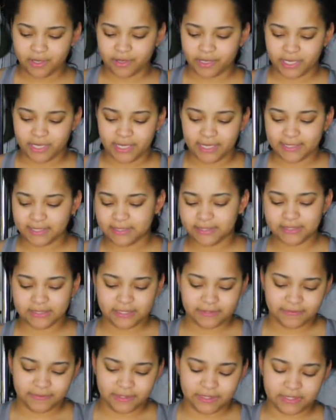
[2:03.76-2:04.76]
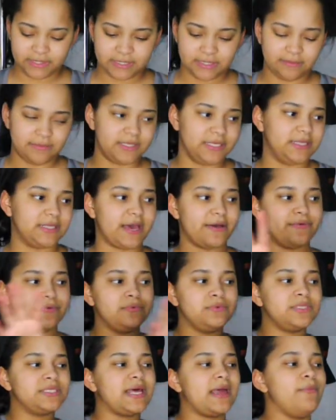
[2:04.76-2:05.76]
know. Okay, yeah, this is definitely the same thing. That
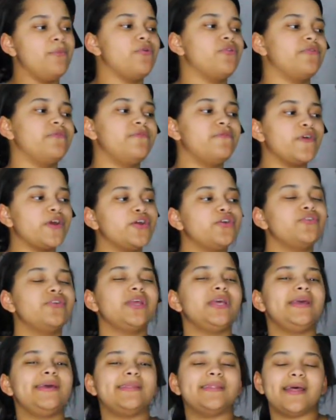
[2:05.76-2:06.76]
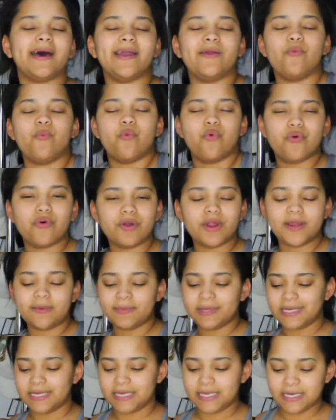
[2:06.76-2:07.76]
one was like more furry and like warm.
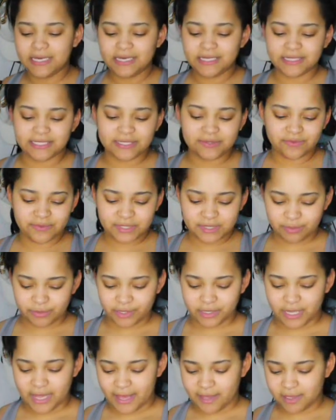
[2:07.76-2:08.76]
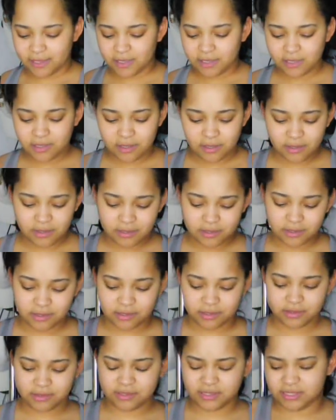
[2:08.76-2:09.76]
This one's more like,
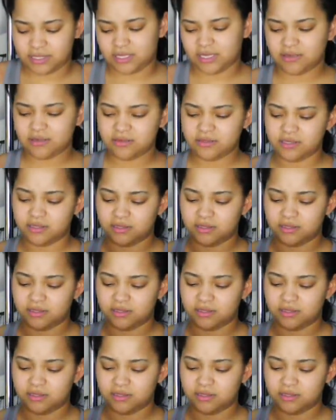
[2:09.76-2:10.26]
I don't